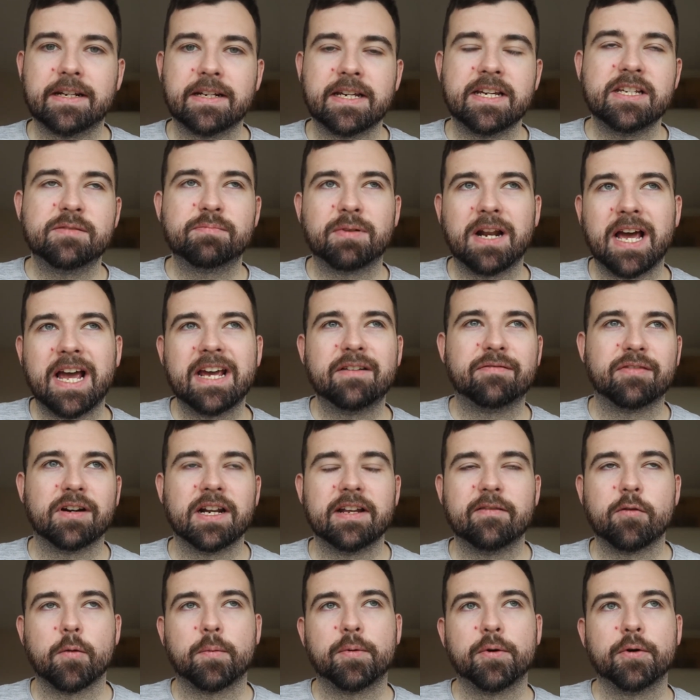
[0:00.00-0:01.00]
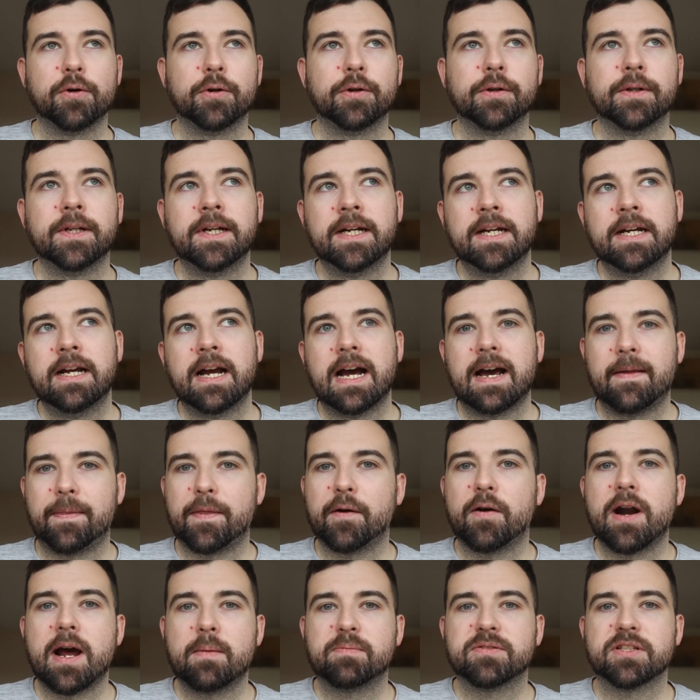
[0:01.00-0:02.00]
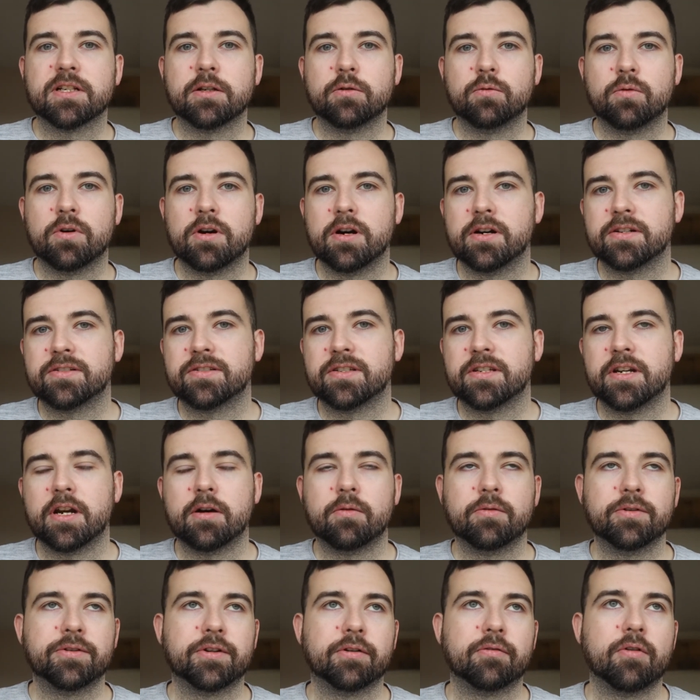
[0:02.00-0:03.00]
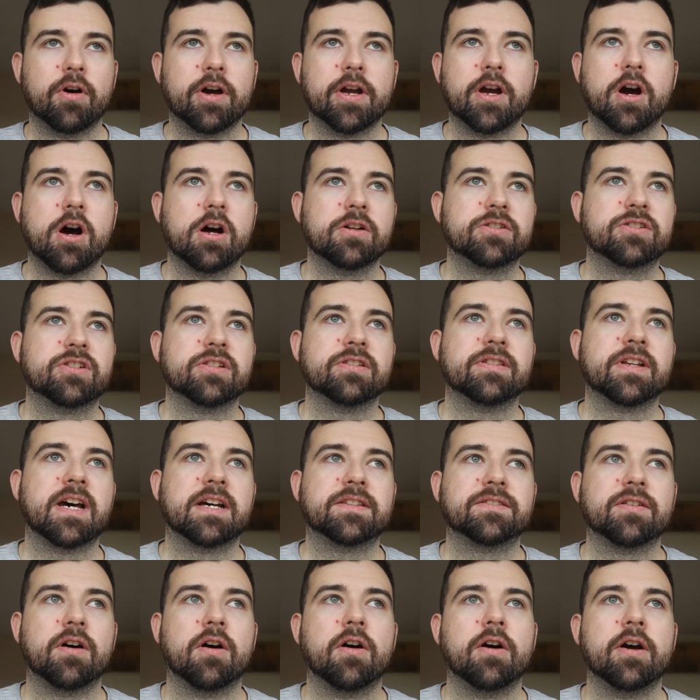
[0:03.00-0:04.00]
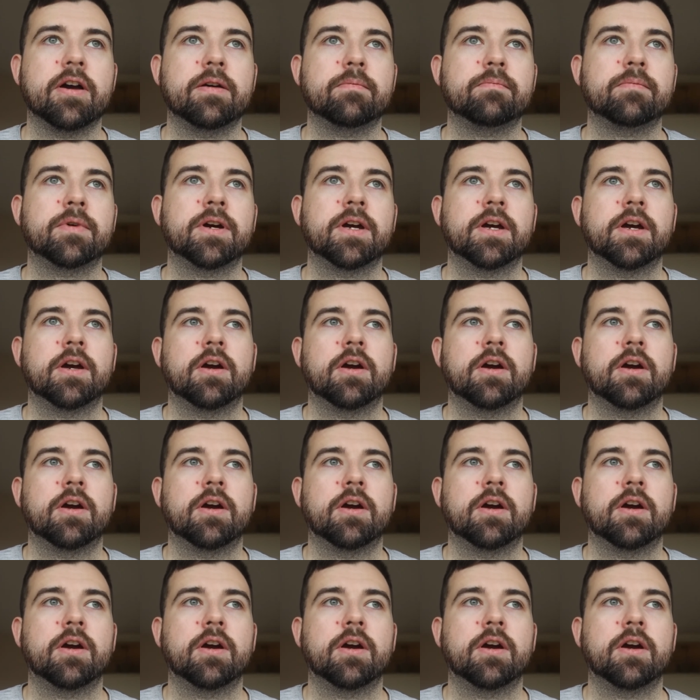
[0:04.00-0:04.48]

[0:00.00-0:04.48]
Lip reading: He's played for Liverpool at their absolute worst, under Roy Hodgson that time,